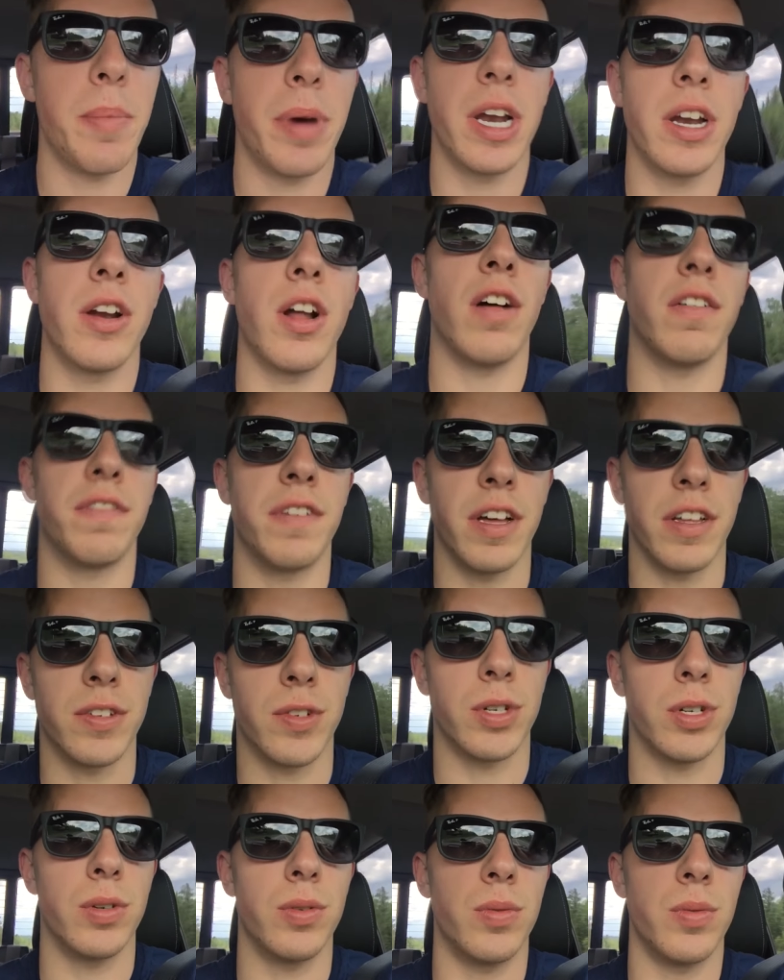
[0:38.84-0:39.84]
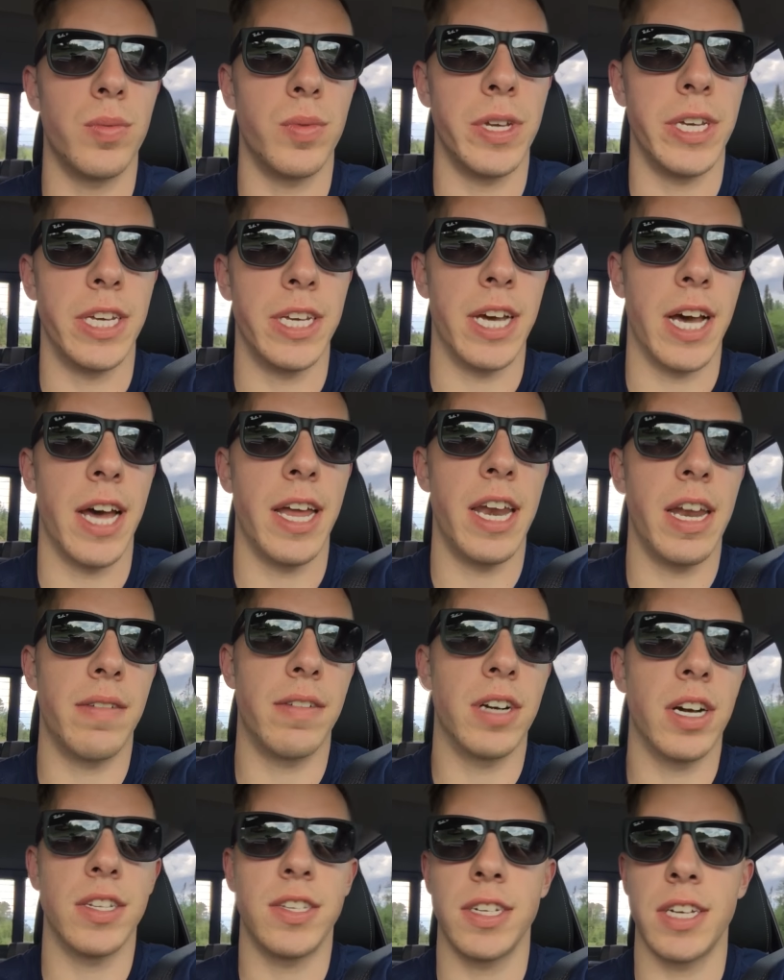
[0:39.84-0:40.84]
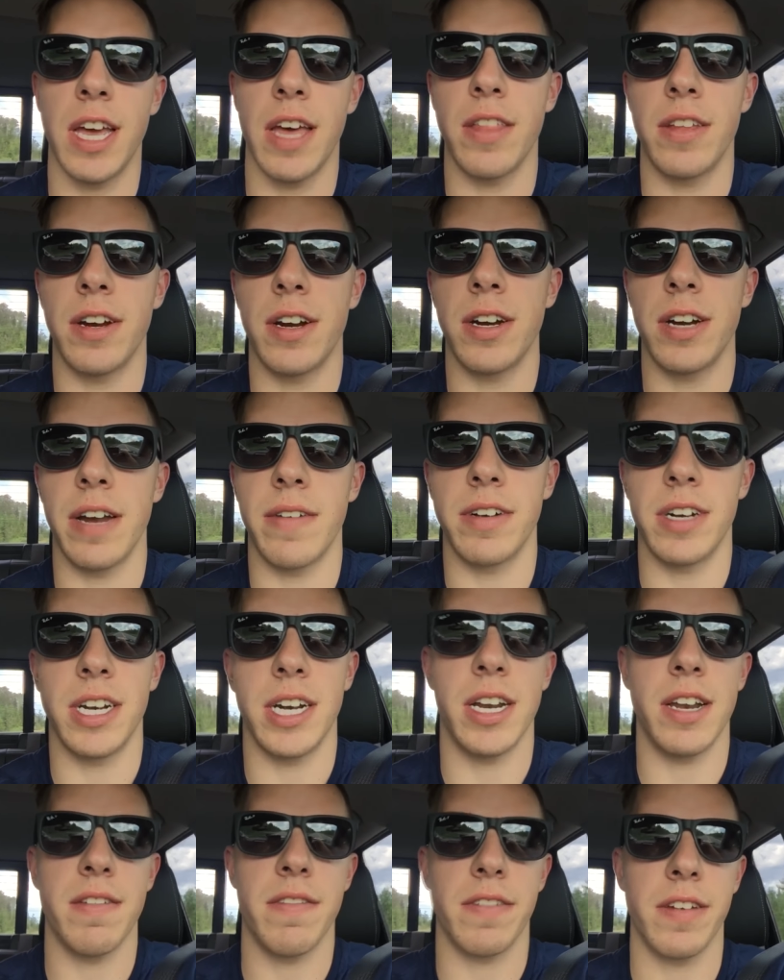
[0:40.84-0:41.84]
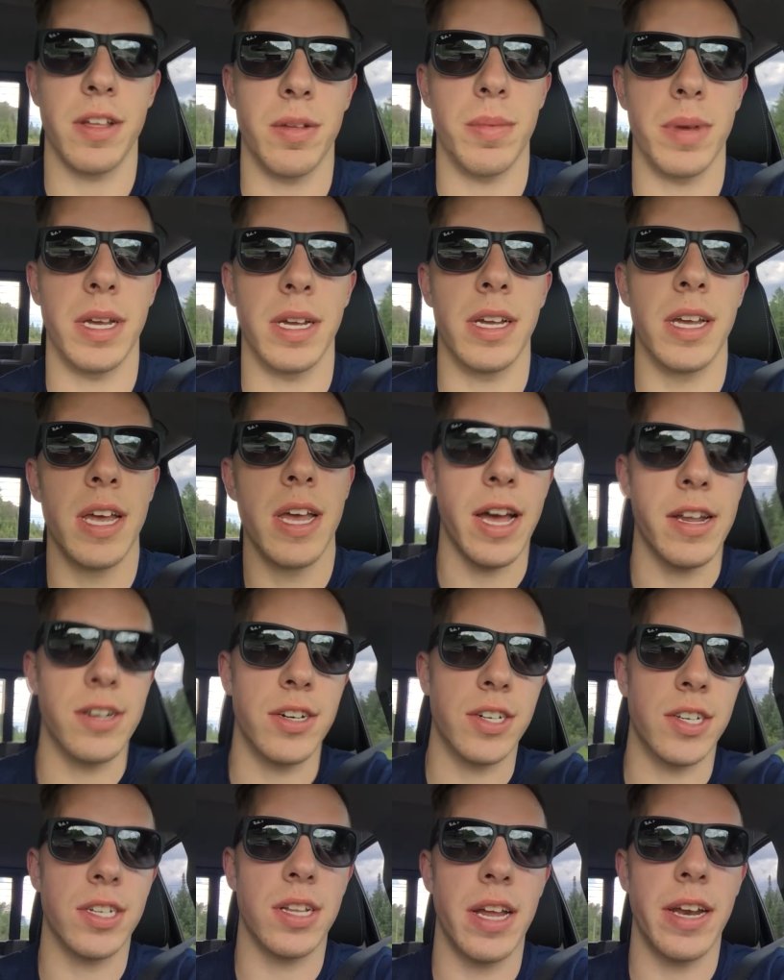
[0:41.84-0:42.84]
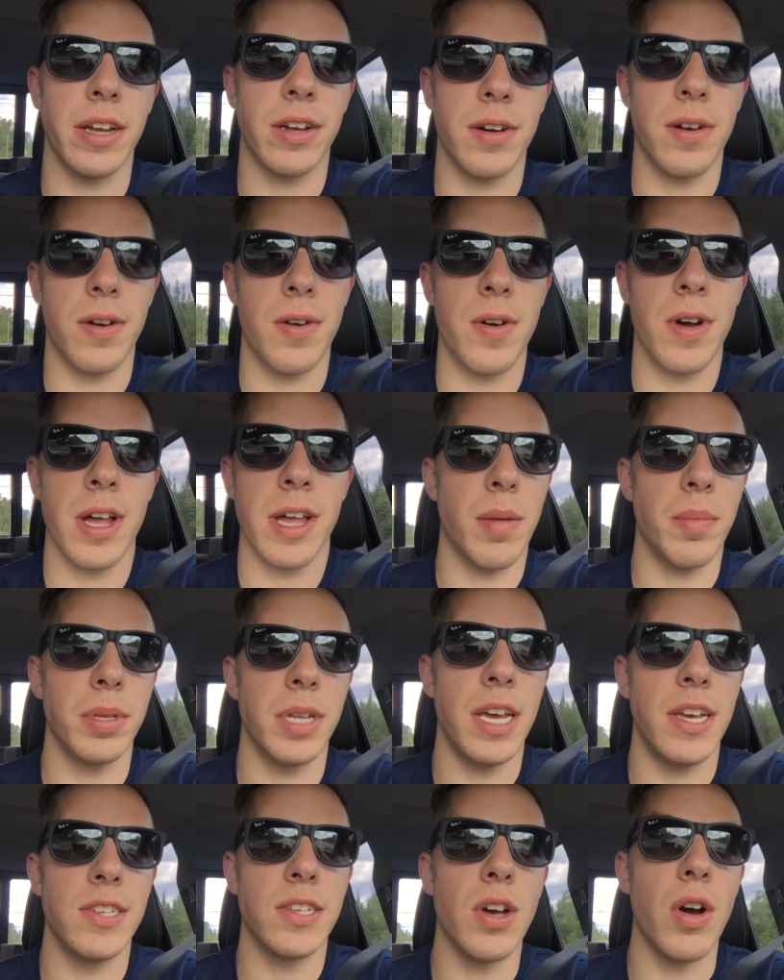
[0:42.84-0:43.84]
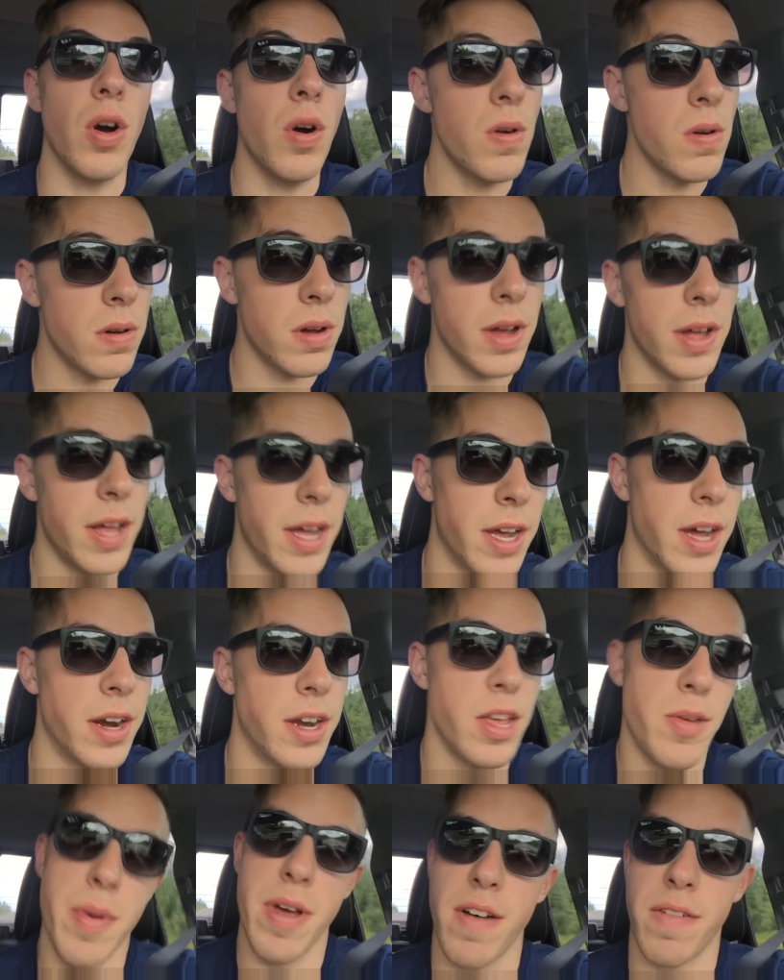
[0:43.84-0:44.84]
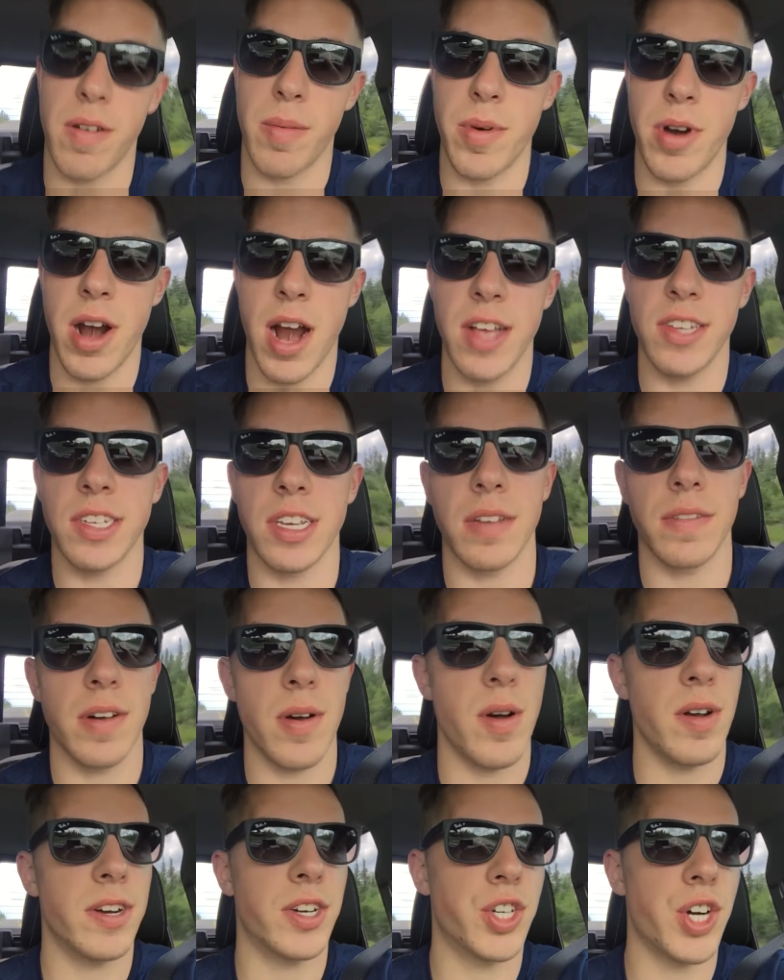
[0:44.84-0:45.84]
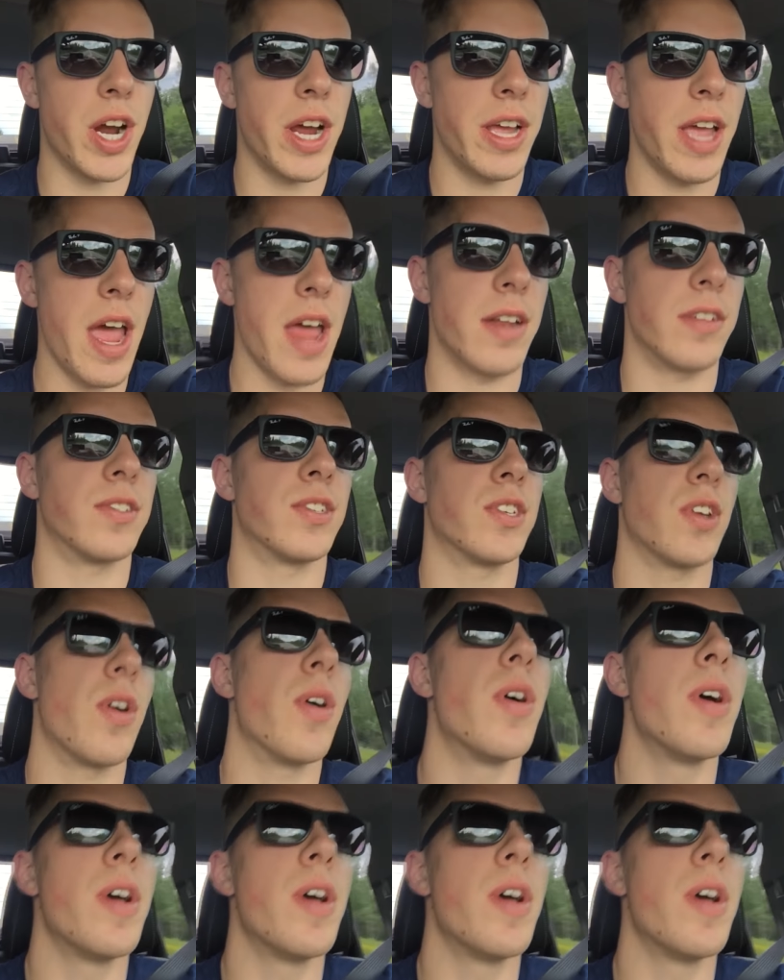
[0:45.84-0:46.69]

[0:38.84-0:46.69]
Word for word: But it all fell through. We uh, never got together, never did any filming. Kind of just let it go. A couple days ago, I got an email from her asking if I want to try again. So